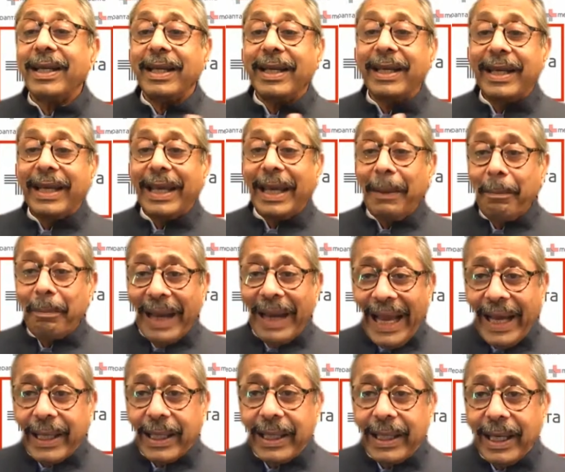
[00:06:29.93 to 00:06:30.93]
He came
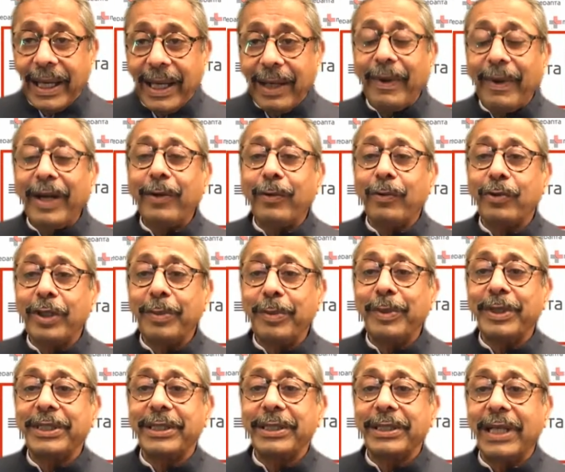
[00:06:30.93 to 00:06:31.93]
back and went to
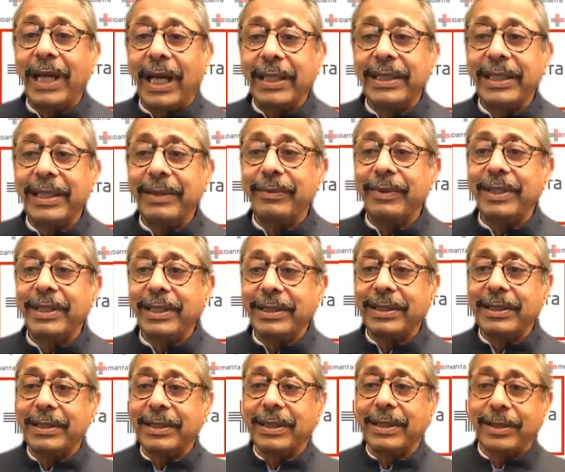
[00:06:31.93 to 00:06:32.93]
see Mrs. Gandhi with
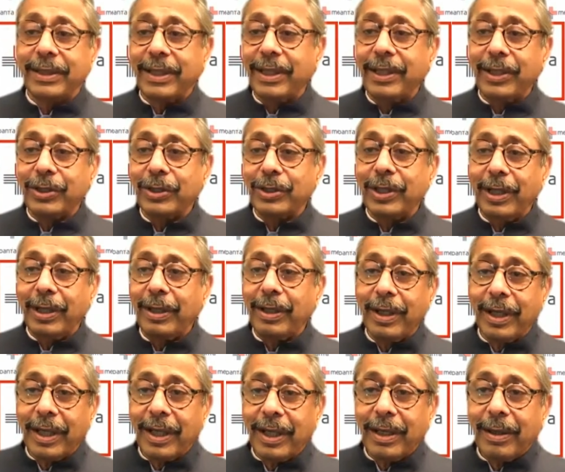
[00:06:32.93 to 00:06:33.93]
his
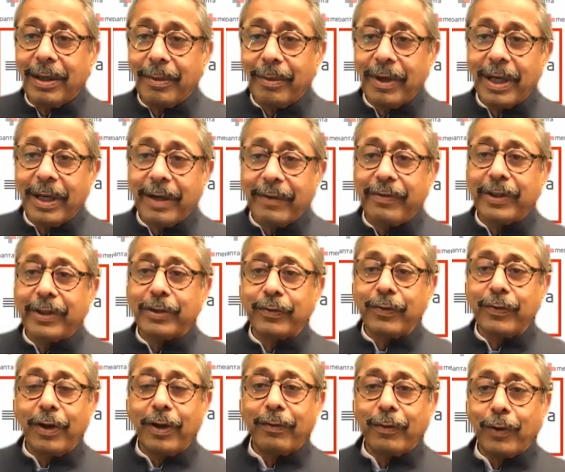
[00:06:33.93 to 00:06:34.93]
traditional
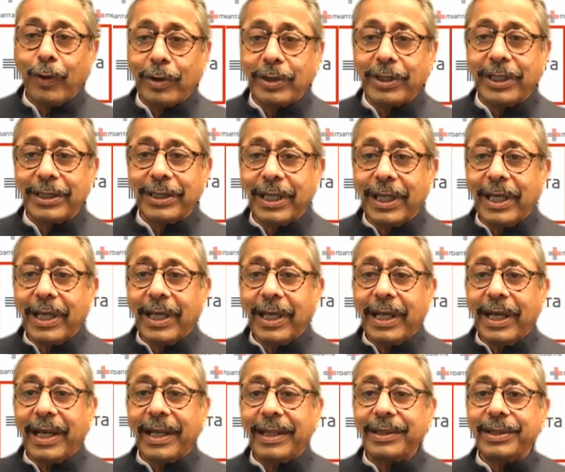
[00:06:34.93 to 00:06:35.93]
fistful of roses.
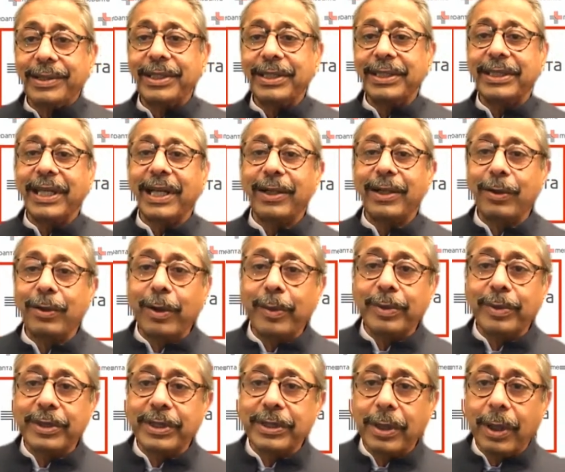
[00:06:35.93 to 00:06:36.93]
And she said to
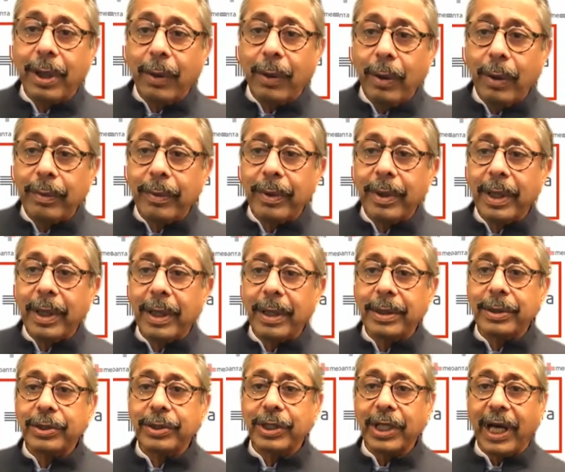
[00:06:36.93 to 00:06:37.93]
him,
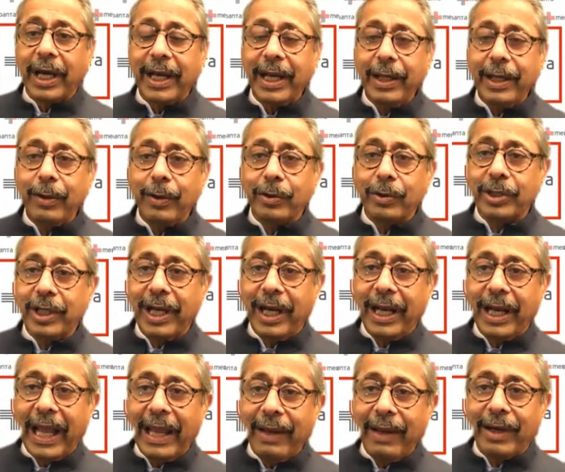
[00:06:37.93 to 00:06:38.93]
Hare, you're still
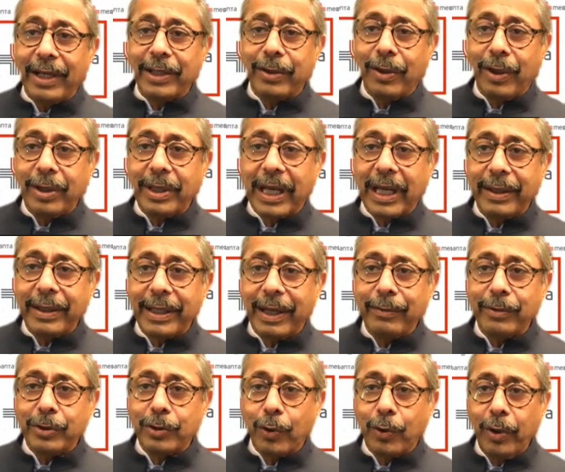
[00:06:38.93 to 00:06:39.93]
alive. I
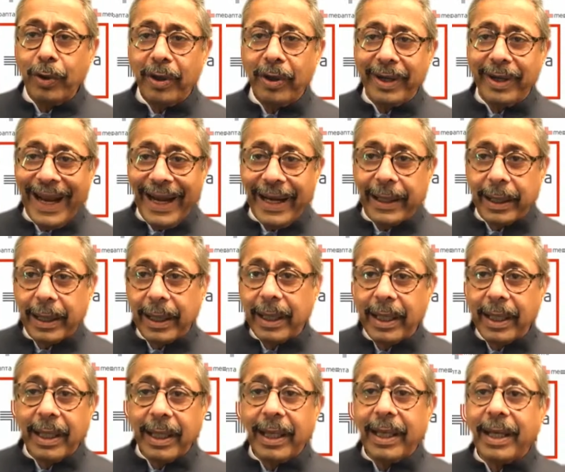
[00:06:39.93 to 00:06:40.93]
was told you're dead.
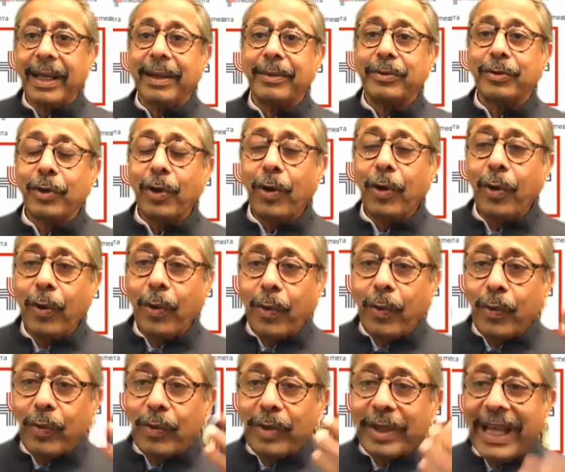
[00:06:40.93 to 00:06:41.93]

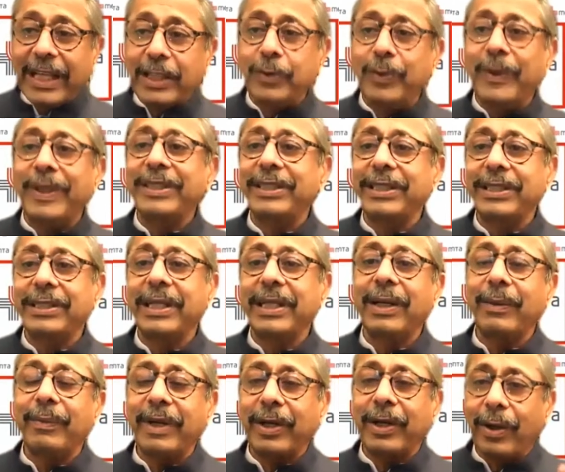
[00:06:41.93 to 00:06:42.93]
So that's when she
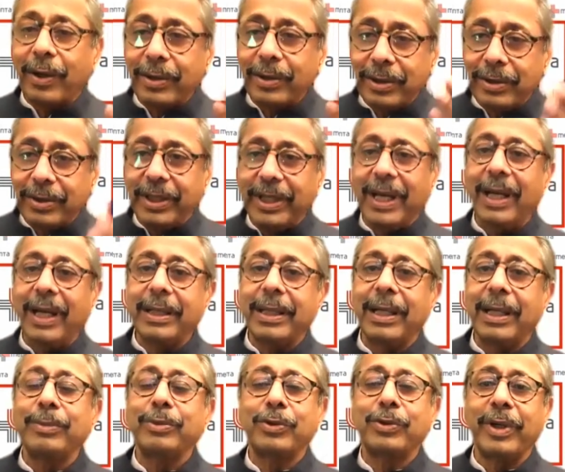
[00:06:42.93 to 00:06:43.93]
said, when Dr. Trehan
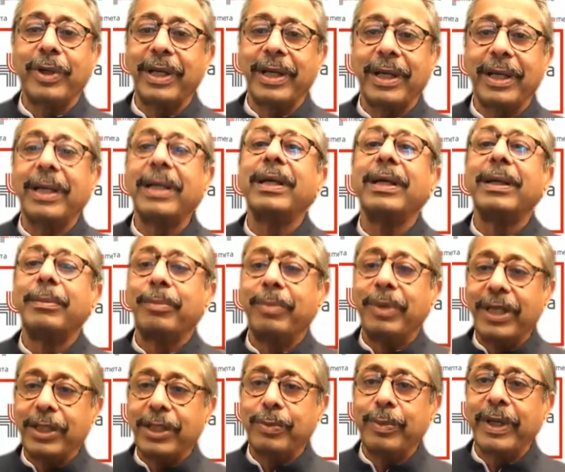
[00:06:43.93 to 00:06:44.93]
comes to India,
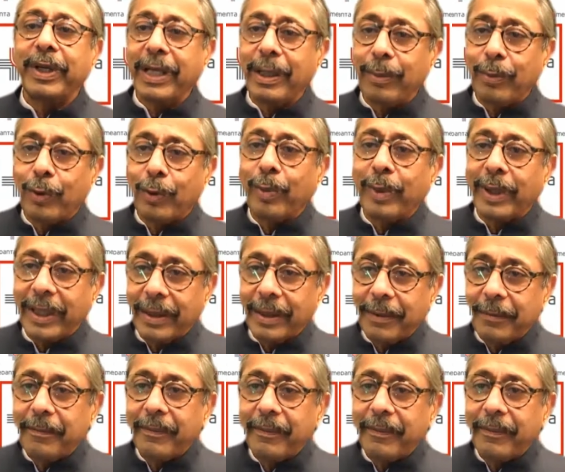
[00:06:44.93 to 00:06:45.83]
please bring him to me.